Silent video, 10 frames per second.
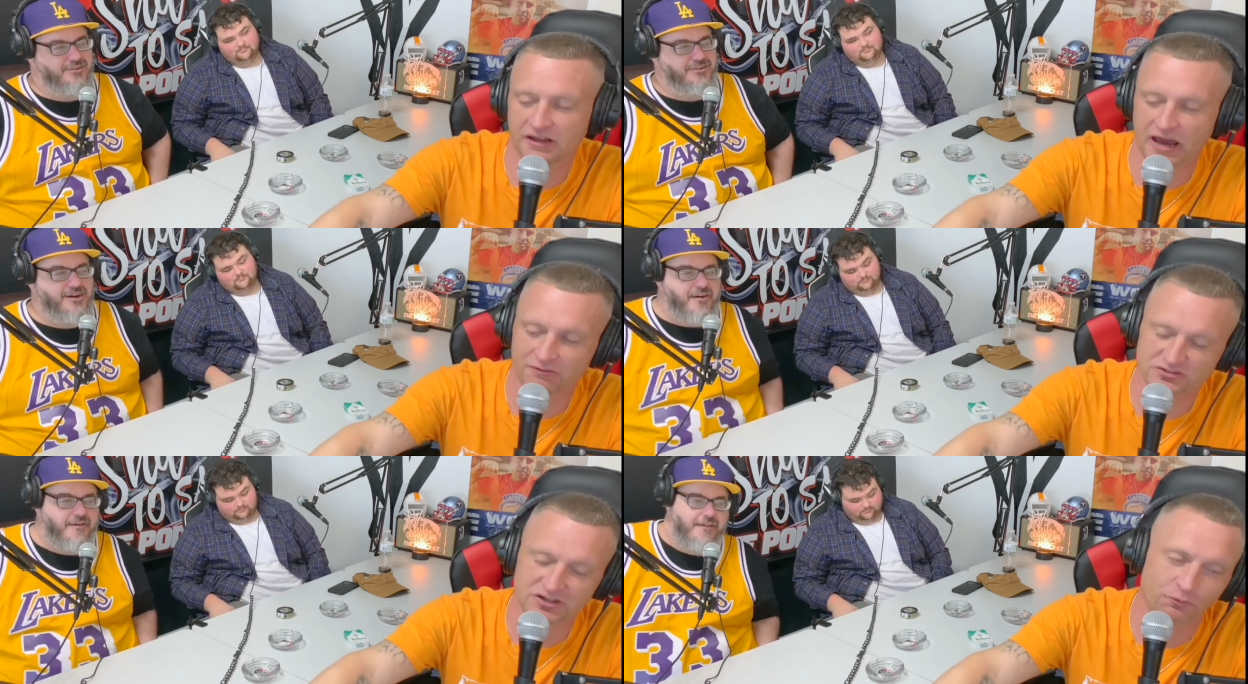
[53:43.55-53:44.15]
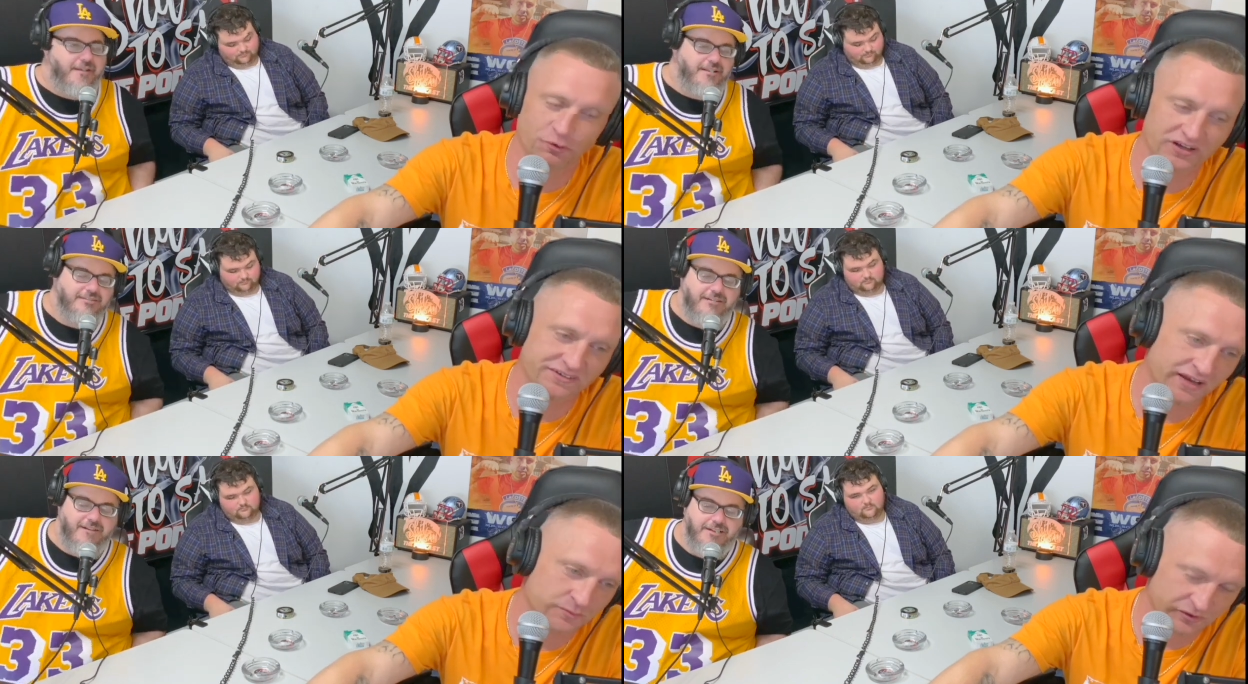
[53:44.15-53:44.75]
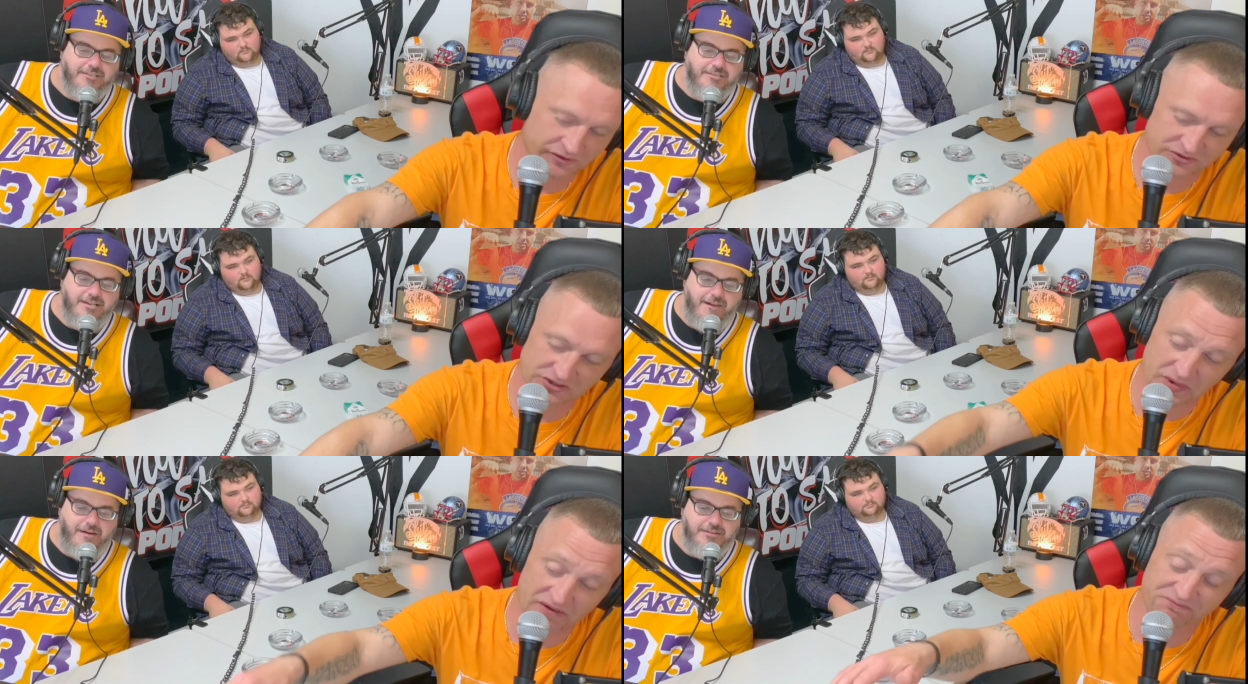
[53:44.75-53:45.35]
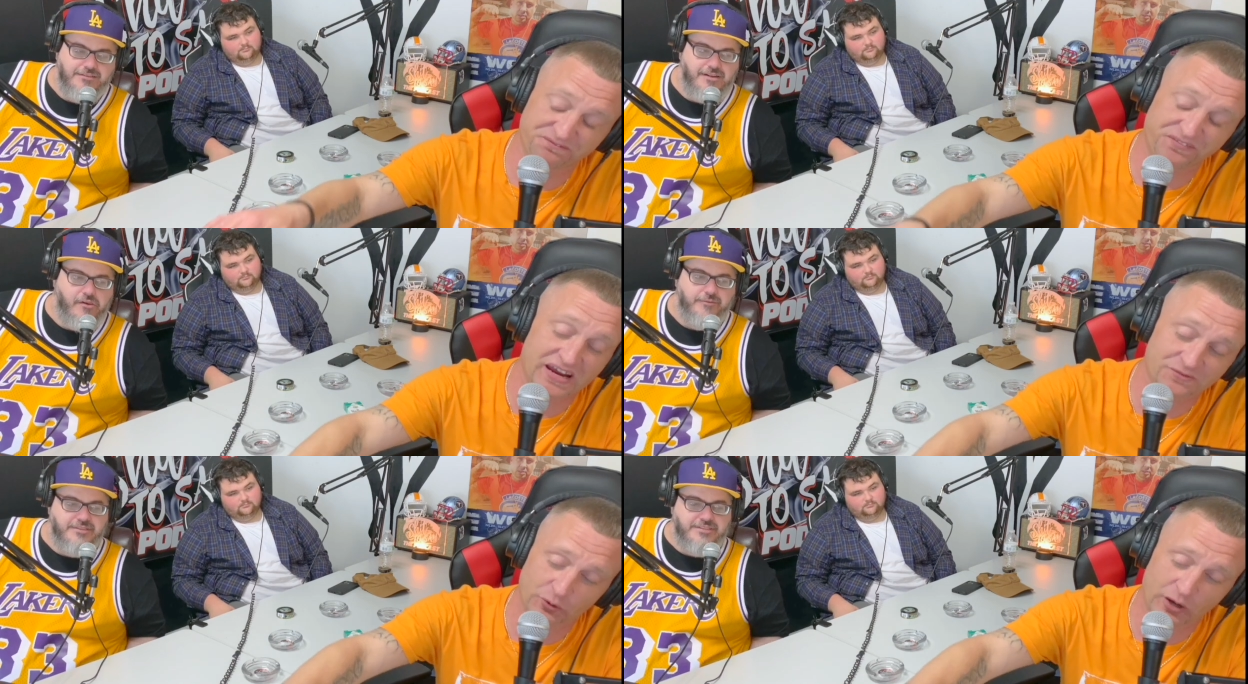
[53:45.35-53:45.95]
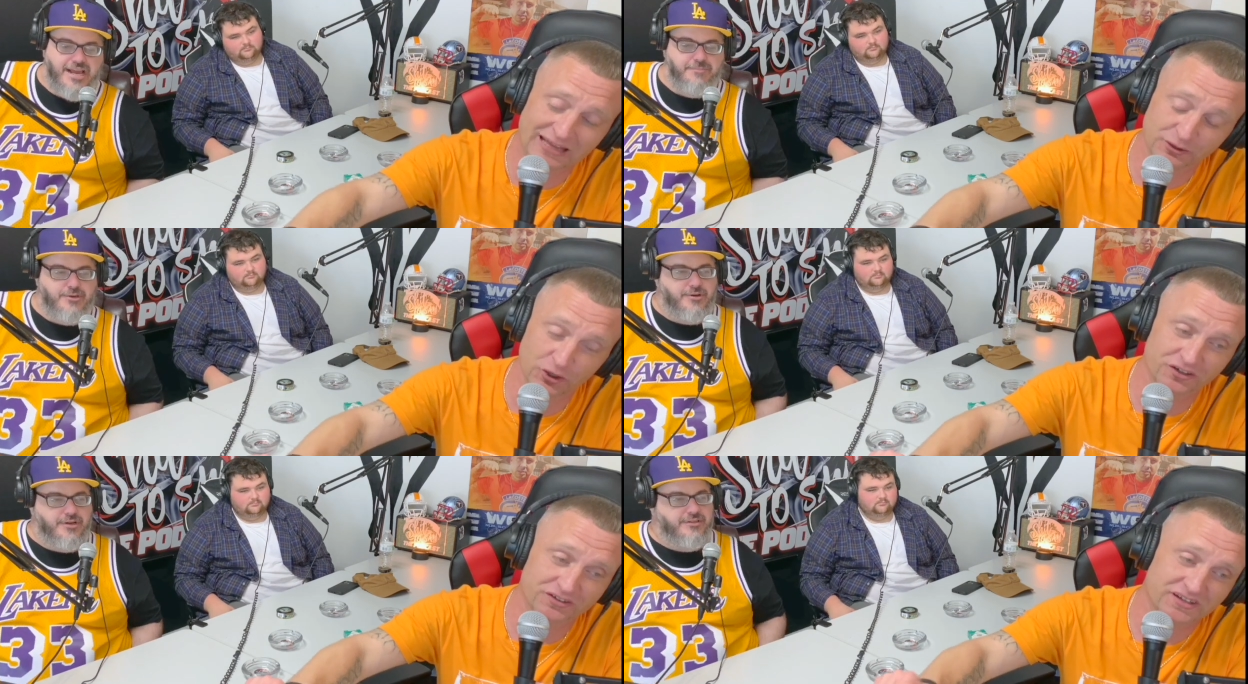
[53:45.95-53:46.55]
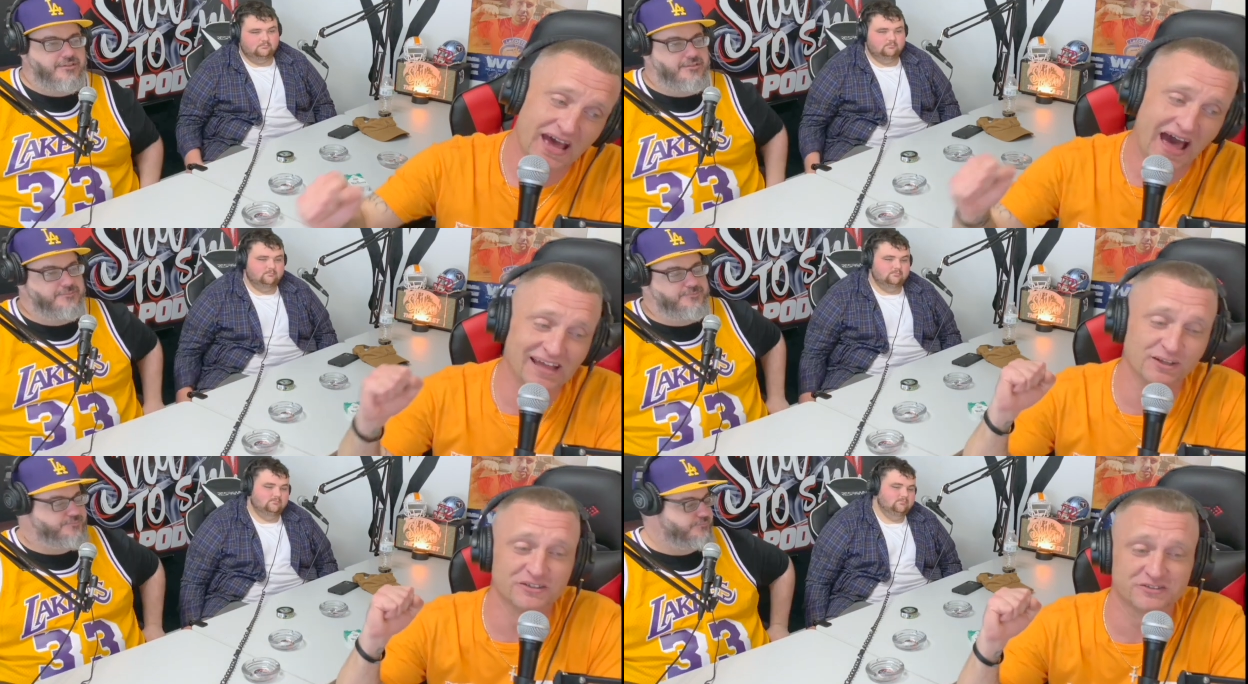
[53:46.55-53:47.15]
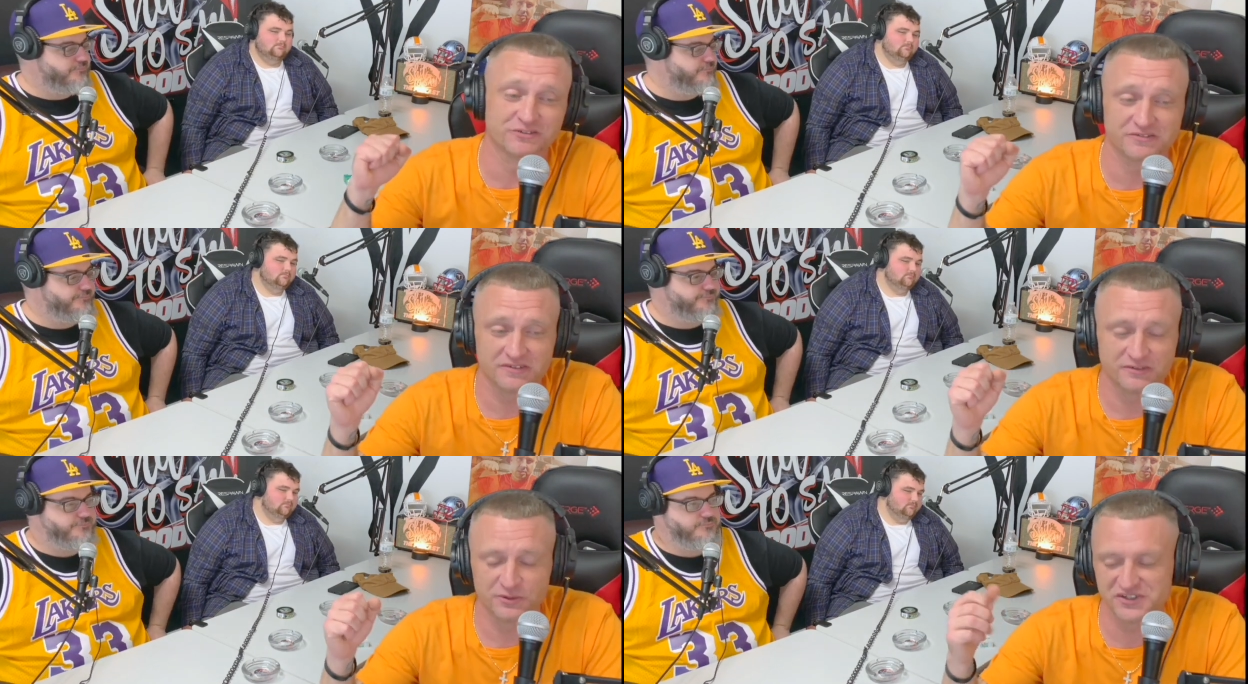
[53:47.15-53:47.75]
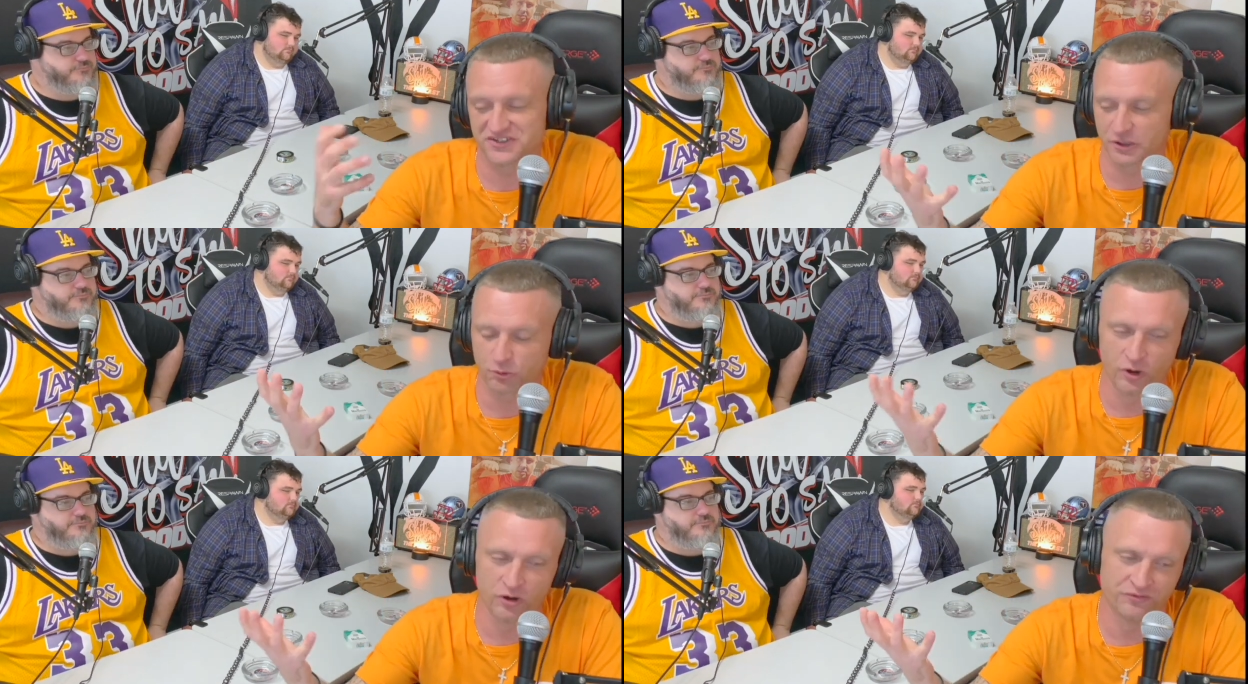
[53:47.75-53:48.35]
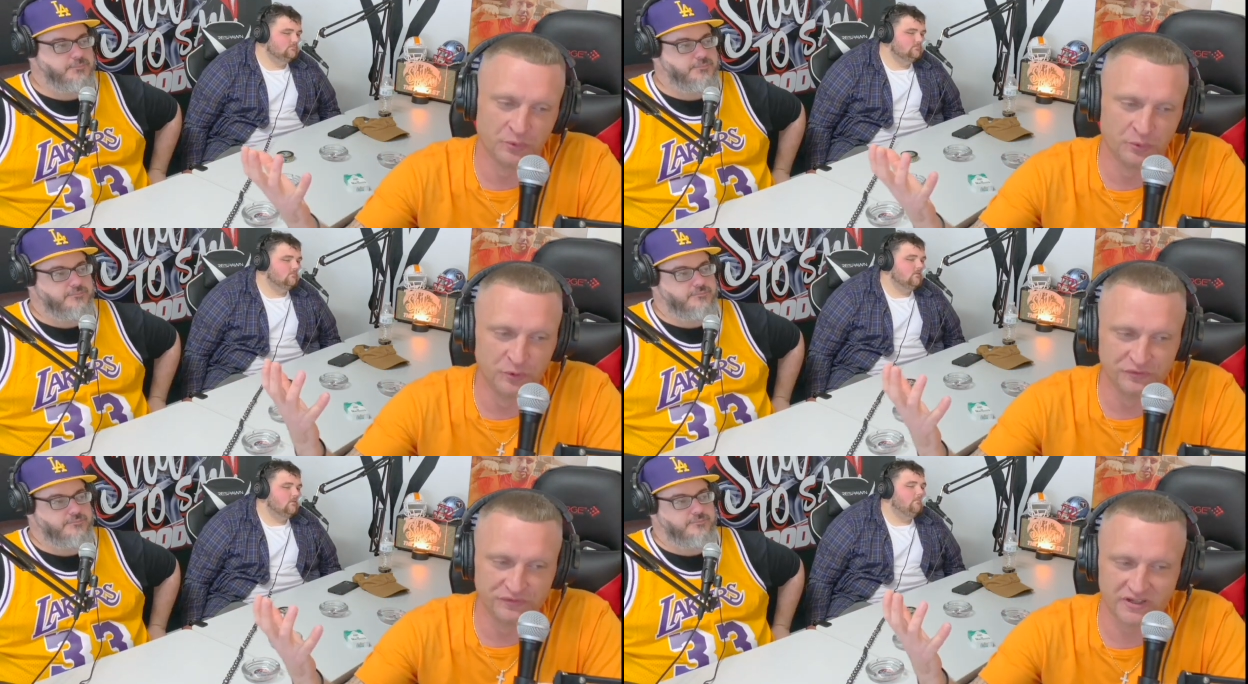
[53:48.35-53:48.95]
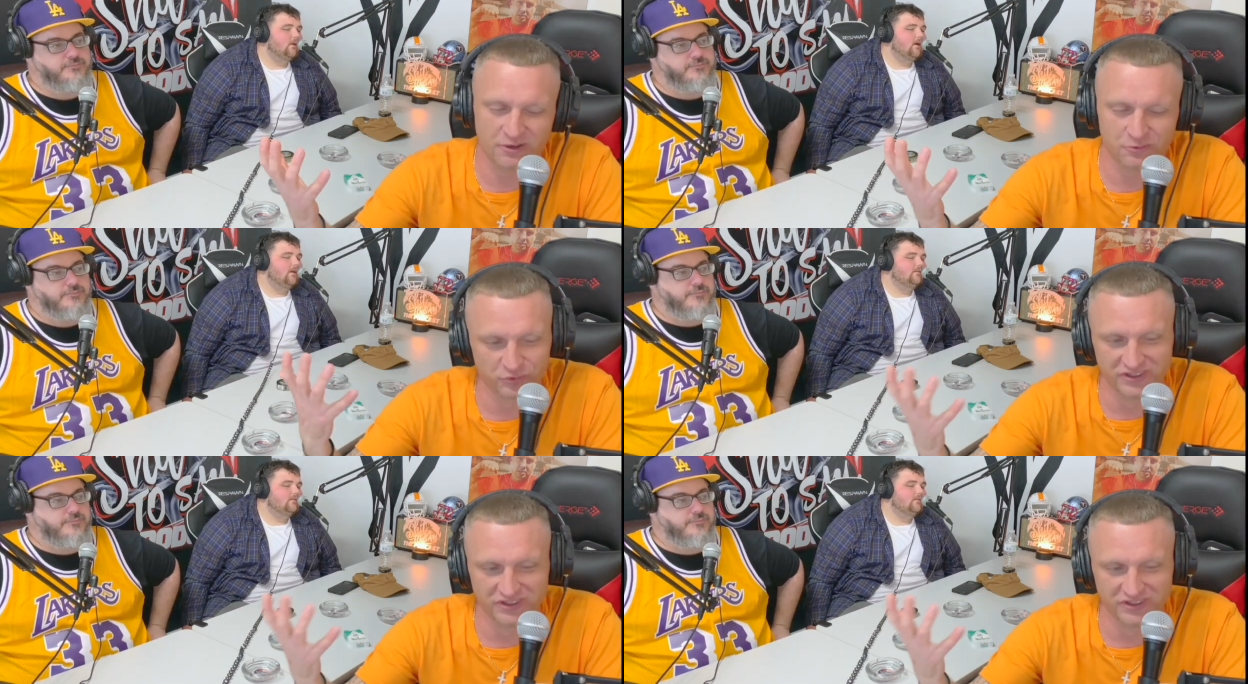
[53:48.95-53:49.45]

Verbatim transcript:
Speaker 1: I was gonna wait to debut this. This is my favorite. Debut I looked. I looked. This is a quote from a movie that Play I really